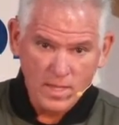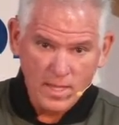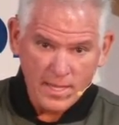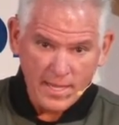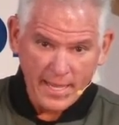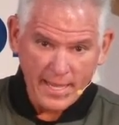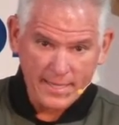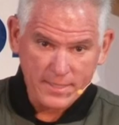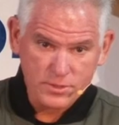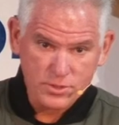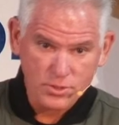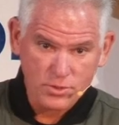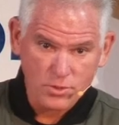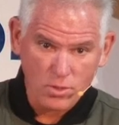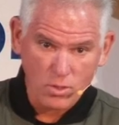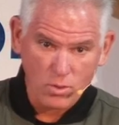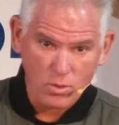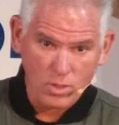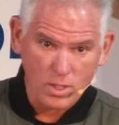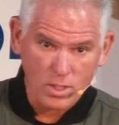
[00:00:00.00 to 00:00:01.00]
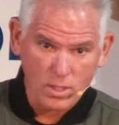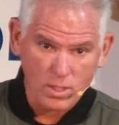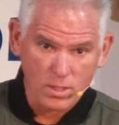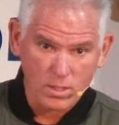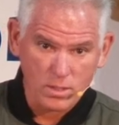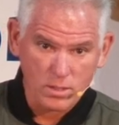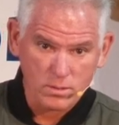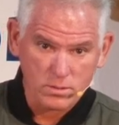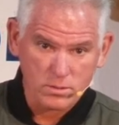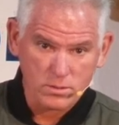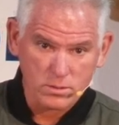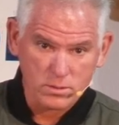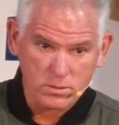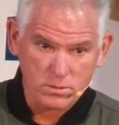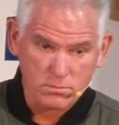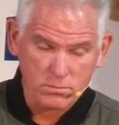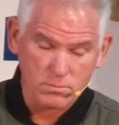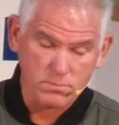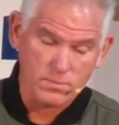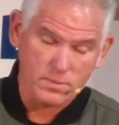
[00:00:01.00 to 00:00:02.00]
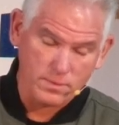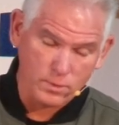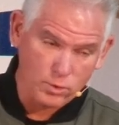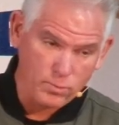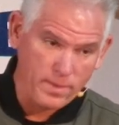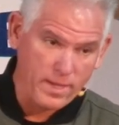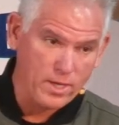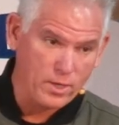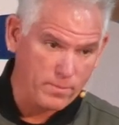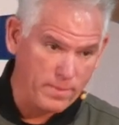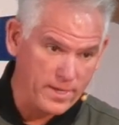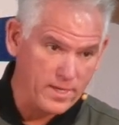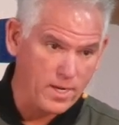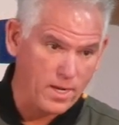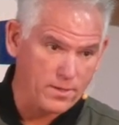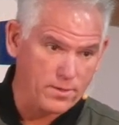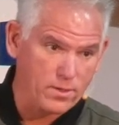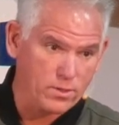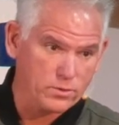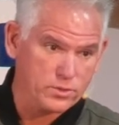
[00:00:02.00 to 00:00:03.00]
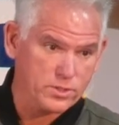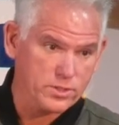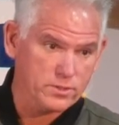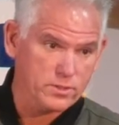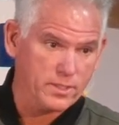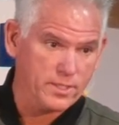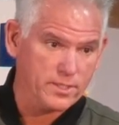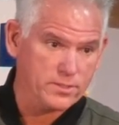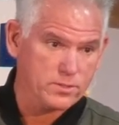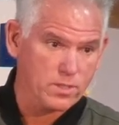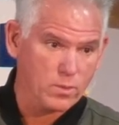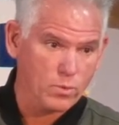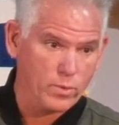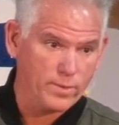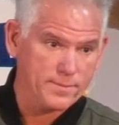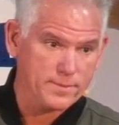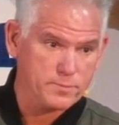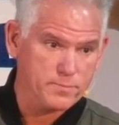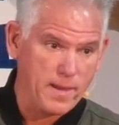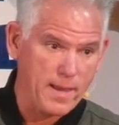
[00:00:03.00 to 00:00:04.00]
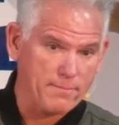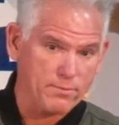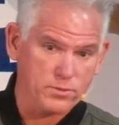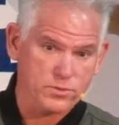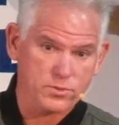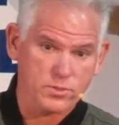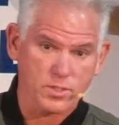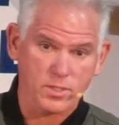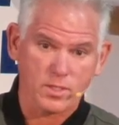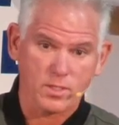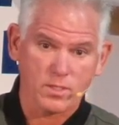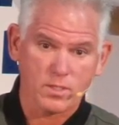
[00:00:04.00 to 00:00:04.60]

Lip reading: Ann, as you know, you may or may not know, she leads our women's Bible study.